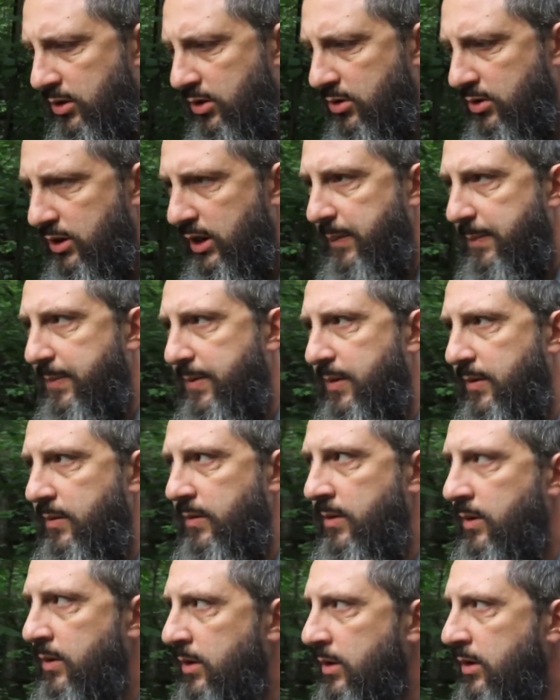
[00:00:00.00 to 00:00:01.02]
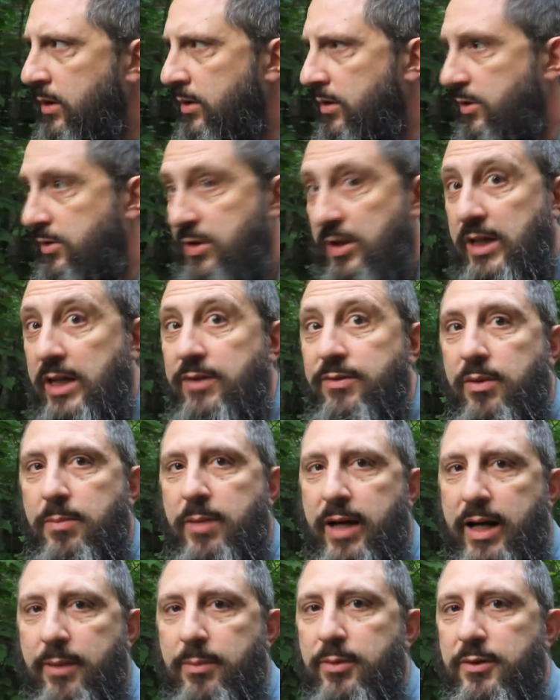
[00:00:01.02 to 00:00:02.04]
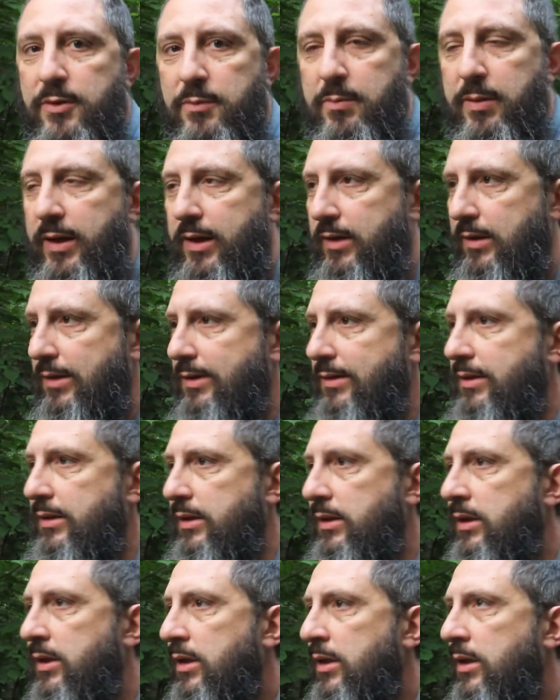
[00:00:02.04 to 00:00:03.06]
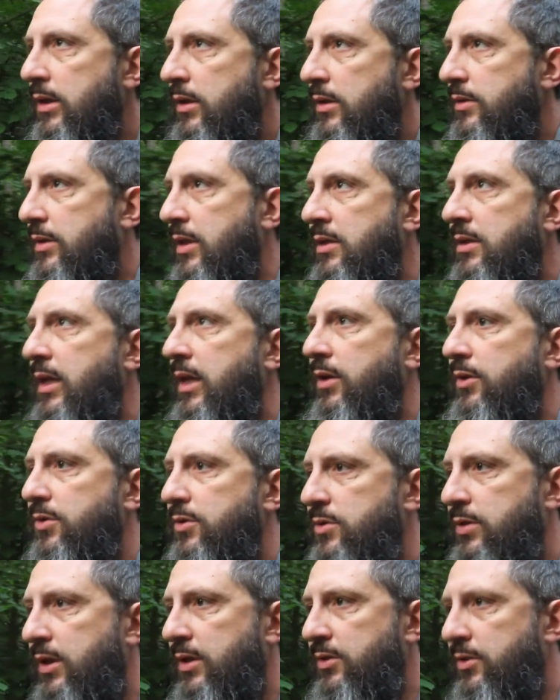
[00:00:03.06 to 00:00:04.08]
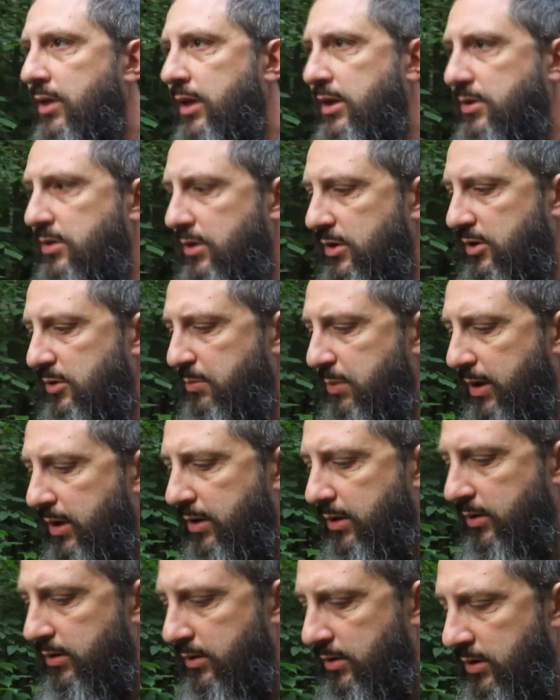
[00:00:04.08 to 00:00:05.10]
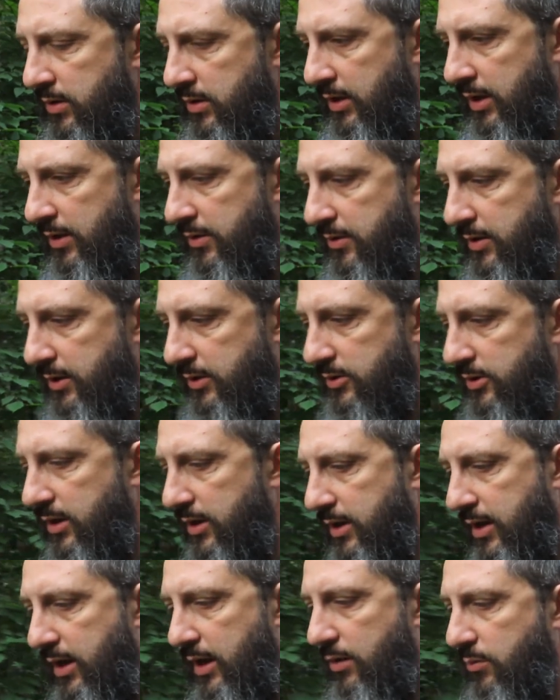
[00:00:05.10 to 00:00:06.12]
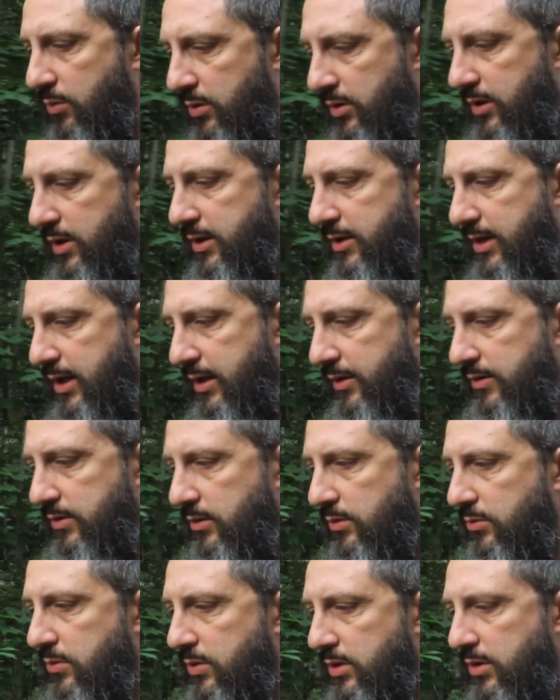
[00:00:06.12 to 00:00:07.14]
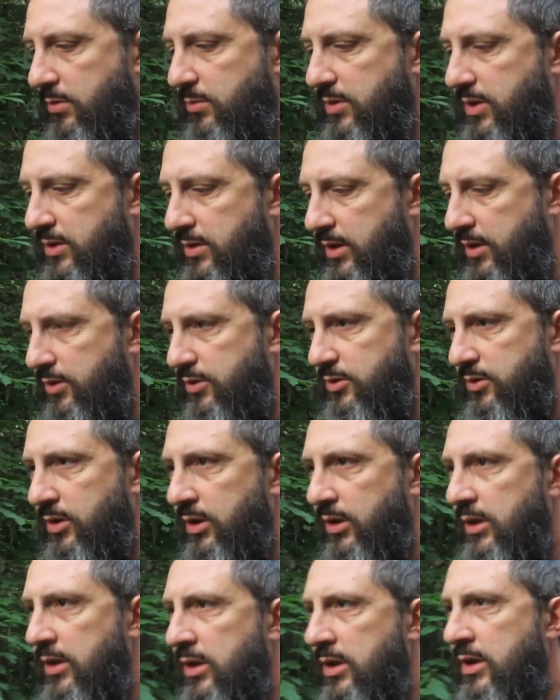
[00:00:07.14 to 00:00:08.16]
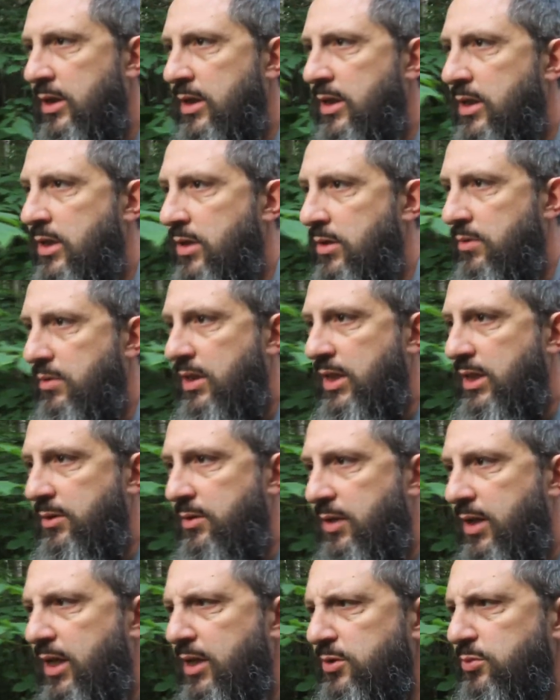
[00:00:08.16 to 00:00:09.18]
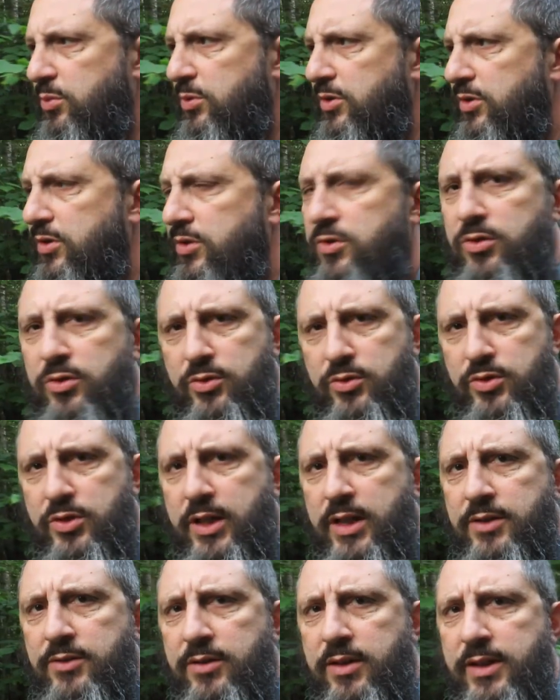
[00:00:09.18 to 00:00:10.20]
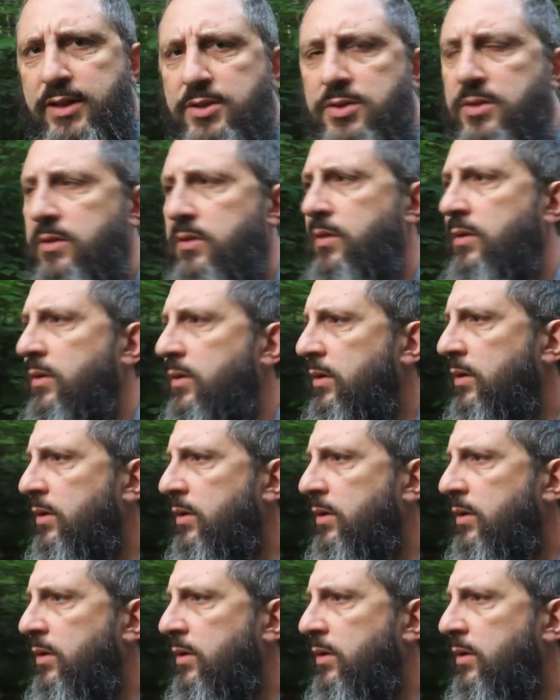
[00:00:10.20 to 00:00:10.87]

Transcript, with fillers: corrupt and the Geneva Bible's better and the Tyndale's translation is better and, and things. I had one like that too. William Tyndale's, you know, he his was the true translation.